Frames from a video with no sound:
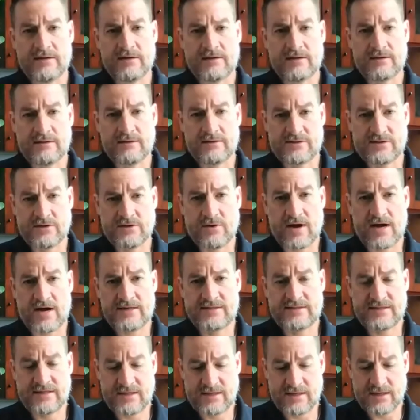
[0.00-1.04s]
So I
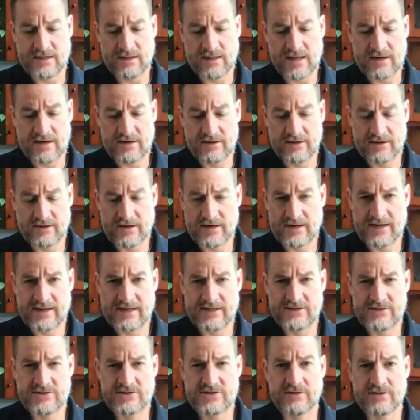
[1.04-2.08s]
sent a letter, and
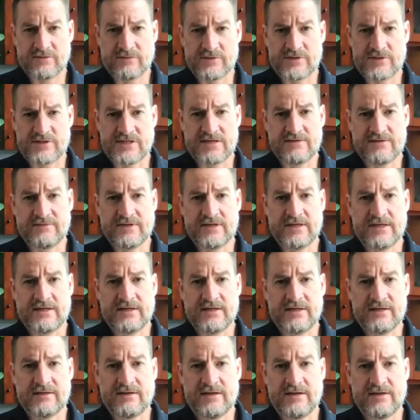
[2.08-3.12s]
you should have received it.
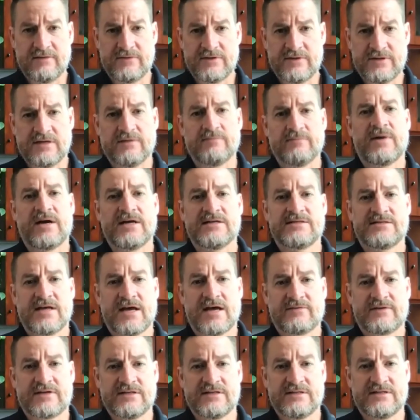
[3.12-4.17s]
If you didn't, my
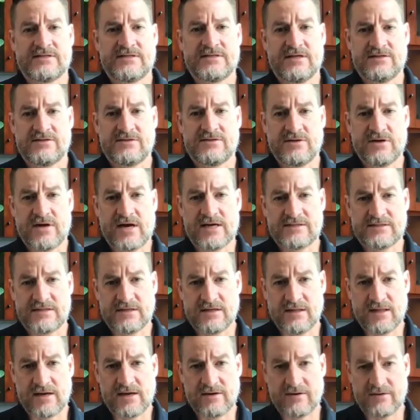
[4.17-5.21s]
staff can send it to you. I
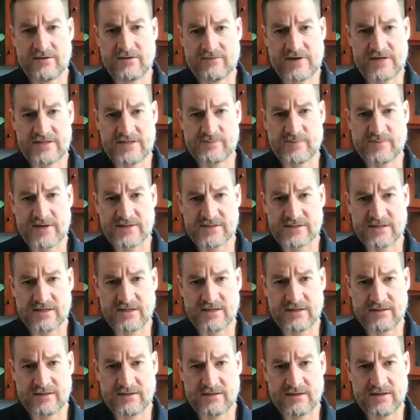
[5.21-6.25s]
sent a letter to the vice
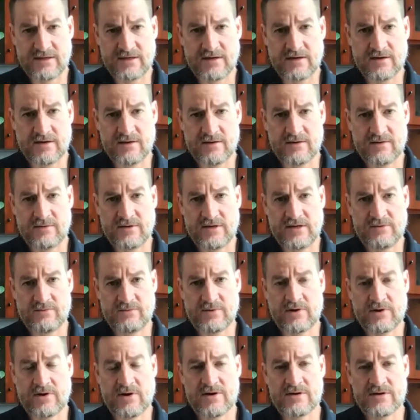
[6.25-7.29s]
president in
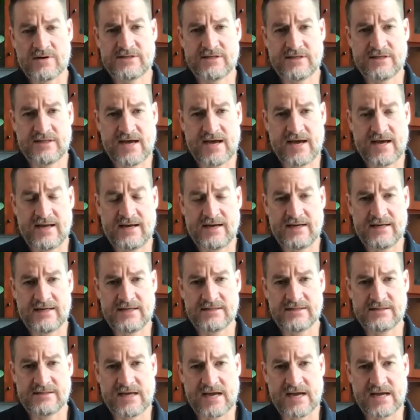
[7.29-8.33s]
regards to that and
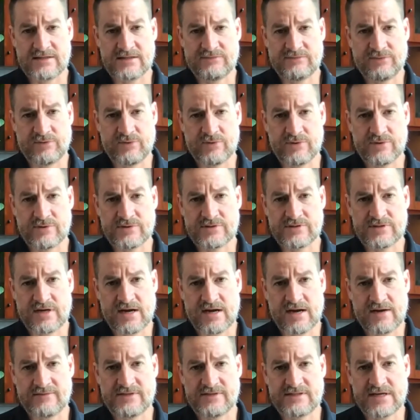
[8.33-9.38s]
his task force.
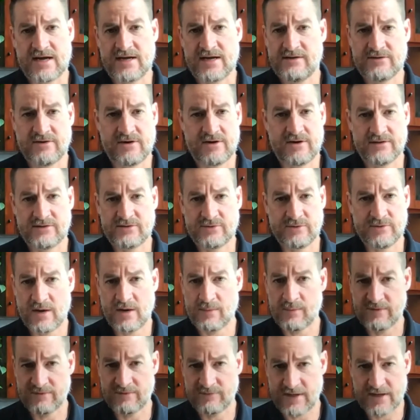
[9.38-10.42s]
I've signed on to a
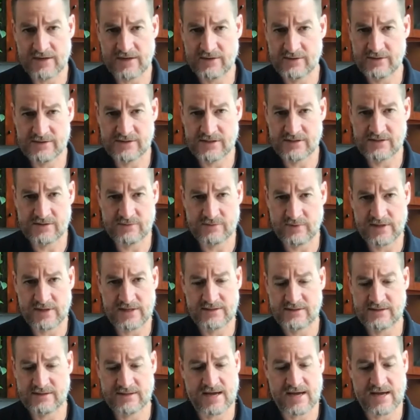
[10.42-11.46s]
number of letters as it
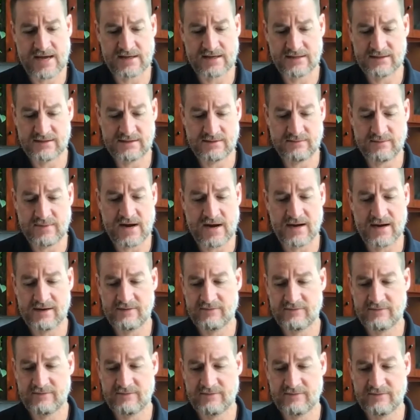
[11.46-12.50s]
relates to that, because in
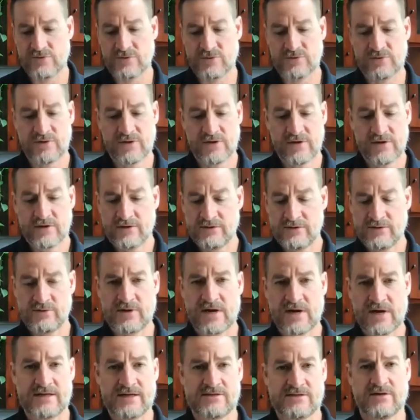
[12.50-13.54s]
my view, you
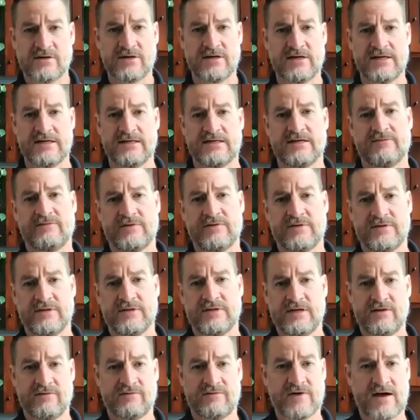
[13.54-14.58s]
guys aren't any different
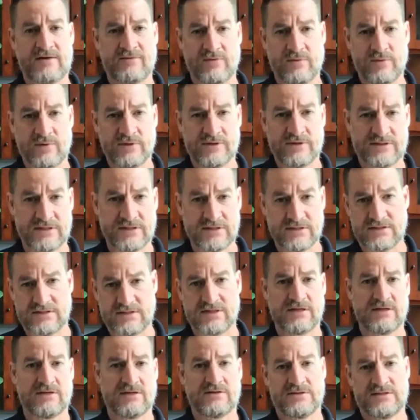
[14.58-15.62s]
than a
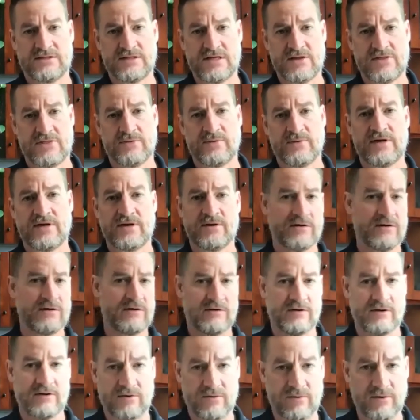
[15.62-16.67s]
501c3
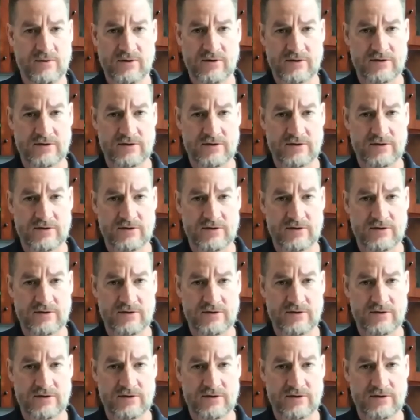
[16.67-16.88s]
or a